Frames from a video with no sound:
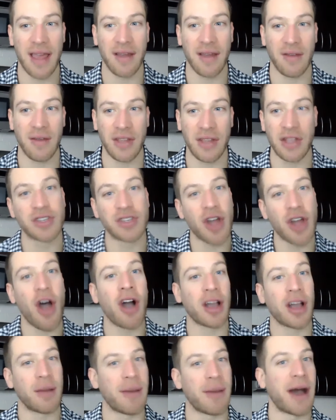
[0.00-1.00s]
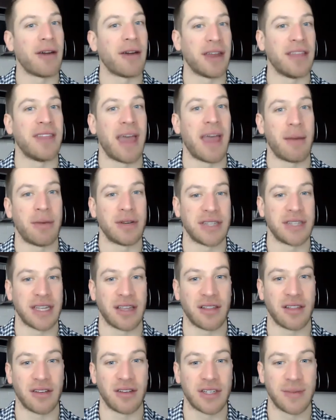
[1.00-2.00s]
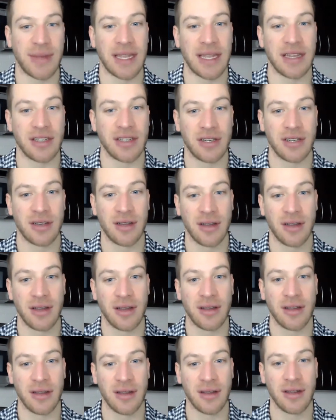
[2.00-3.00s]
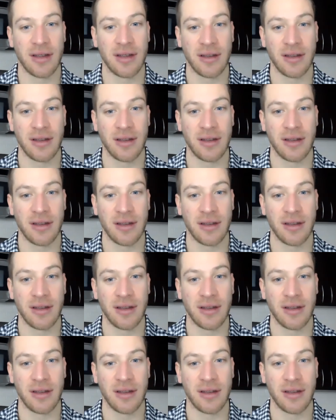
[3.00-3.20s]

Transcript: you talk about in that particular speech? Sure.